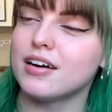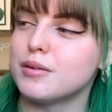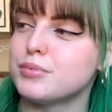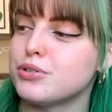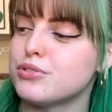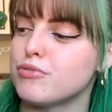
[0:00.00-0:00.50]

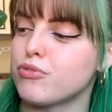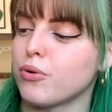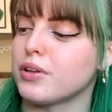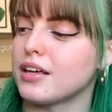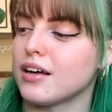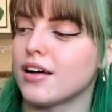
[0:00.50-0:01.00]

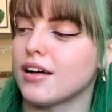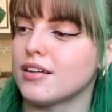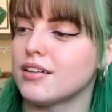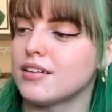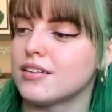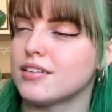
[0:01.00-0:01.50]
Obtusifolia
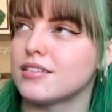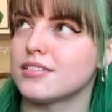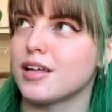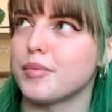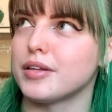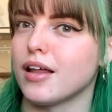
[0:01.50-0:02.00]

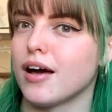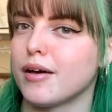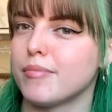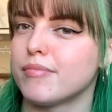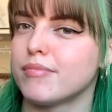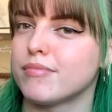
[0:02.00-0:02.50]
lemon
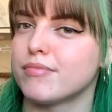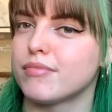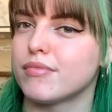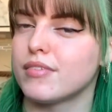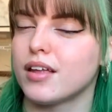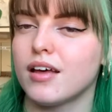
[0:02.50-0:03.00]
lime.
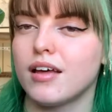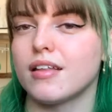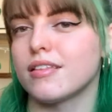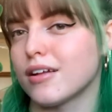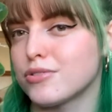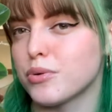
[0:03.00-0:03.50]

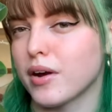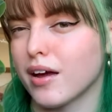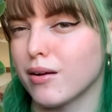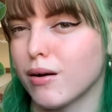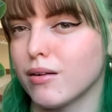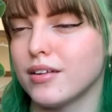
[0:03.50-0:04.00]
That's what I
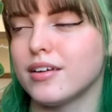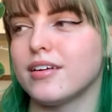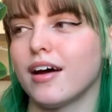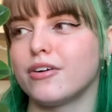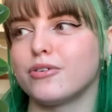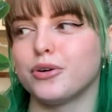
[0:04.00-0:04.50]
call it. I
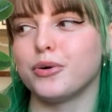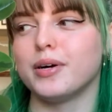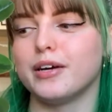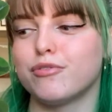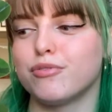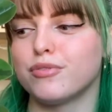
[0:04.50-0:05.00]
don't know
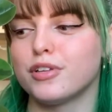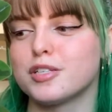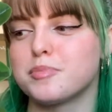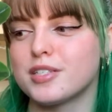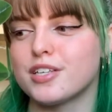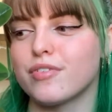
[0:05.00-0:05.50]
if the
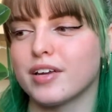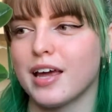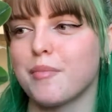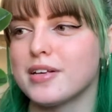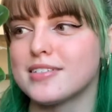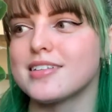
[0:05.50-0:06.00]
specific name
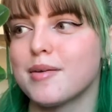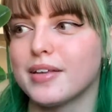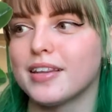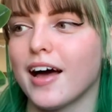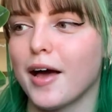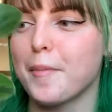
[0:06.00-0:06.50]
is lemon
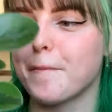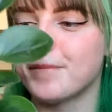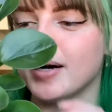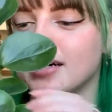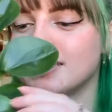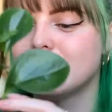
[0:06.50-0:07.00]
lime,
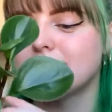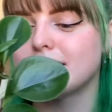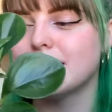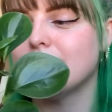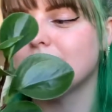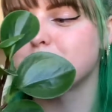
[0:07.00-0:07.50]
but
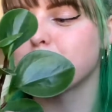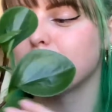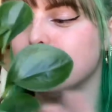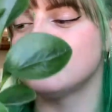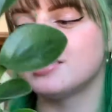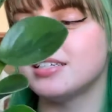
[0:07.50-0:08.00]
it's what I've
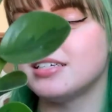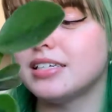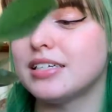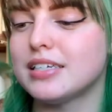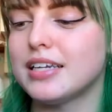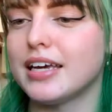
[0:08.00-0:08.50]

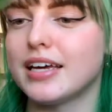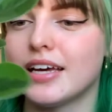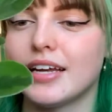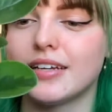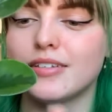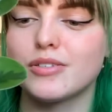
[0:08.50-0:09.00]
seen
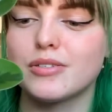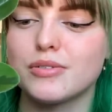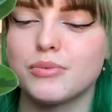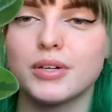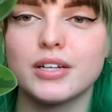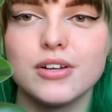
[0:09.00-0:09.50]
and
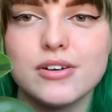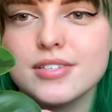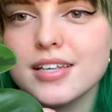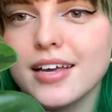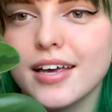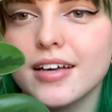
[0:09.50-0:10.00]
what it looks
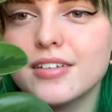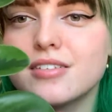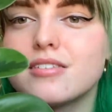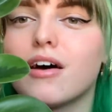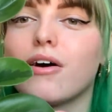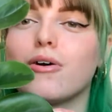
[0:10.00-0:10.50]
like.
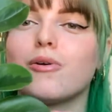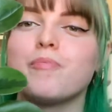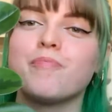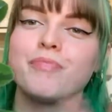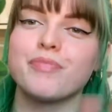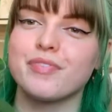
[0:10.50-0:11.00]
So
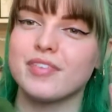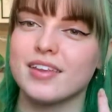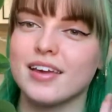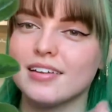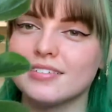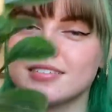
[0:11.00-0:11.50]
yeah,